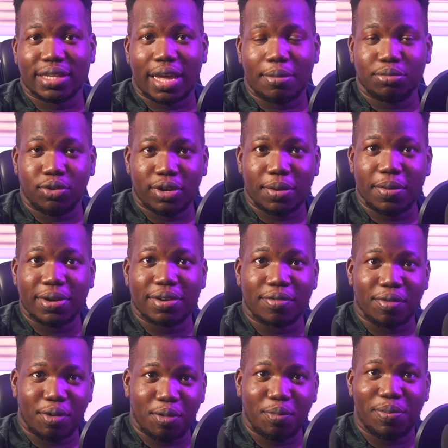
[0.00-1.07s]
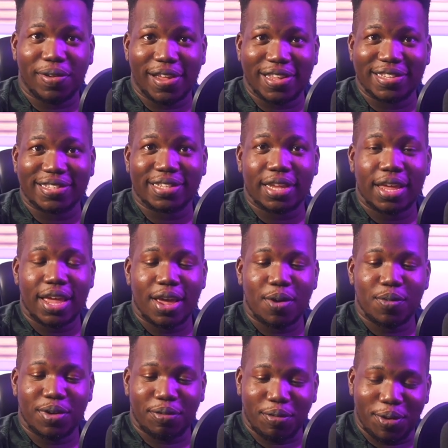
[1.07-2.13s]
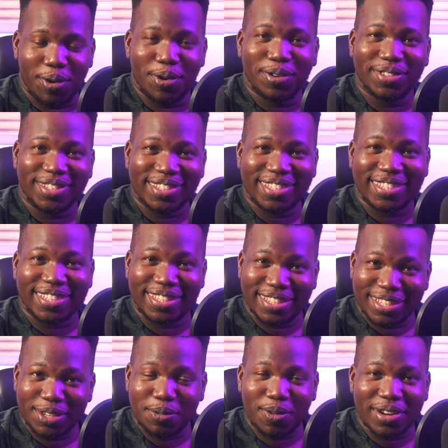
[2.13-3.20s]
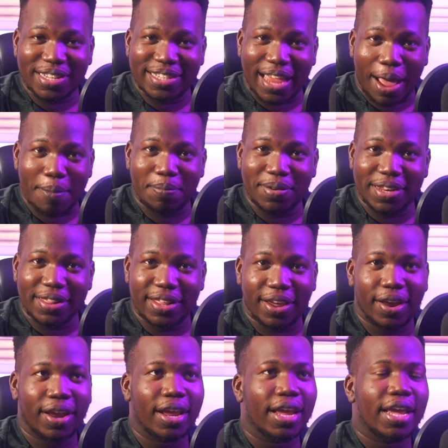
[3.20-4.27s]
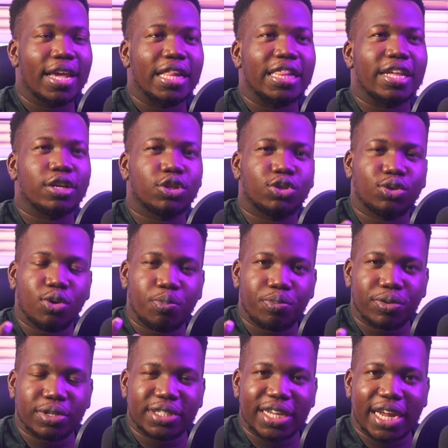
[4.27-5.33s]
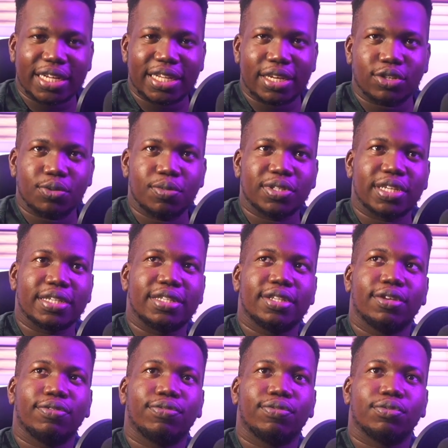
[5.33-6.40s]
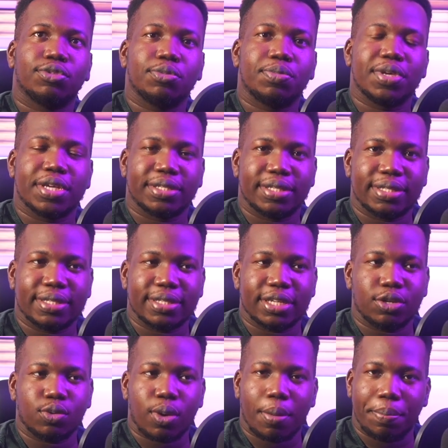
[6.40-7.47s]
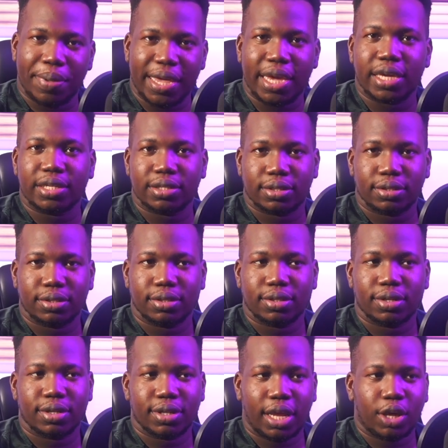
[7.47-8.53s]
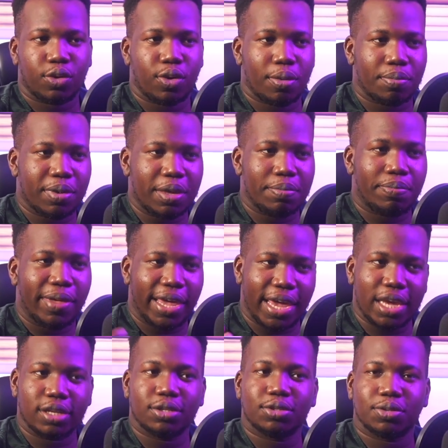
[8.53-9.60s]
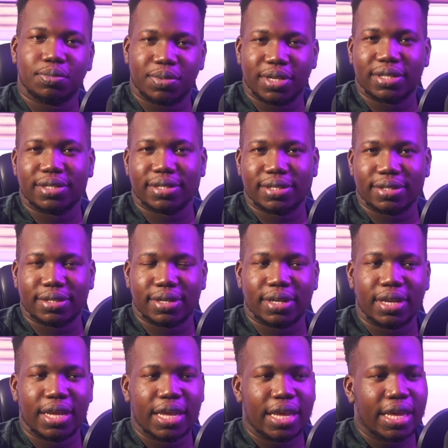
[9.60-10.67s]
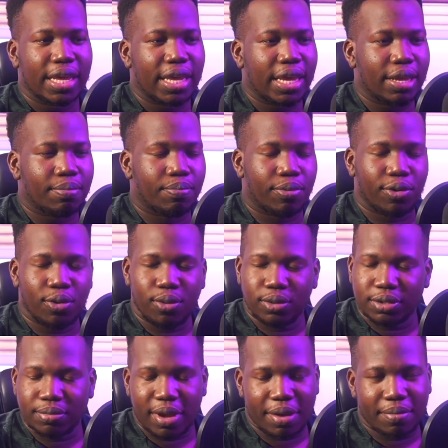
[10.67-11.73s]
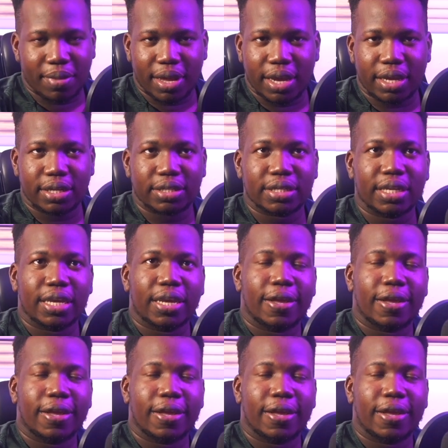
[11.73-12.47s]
Like, I'm talking about a real place with real citizens. This is what is happening there. They are so protected. It's almost as if to be a citizen you are paid. Like, you are being paid to be a citizen. It blows my mind.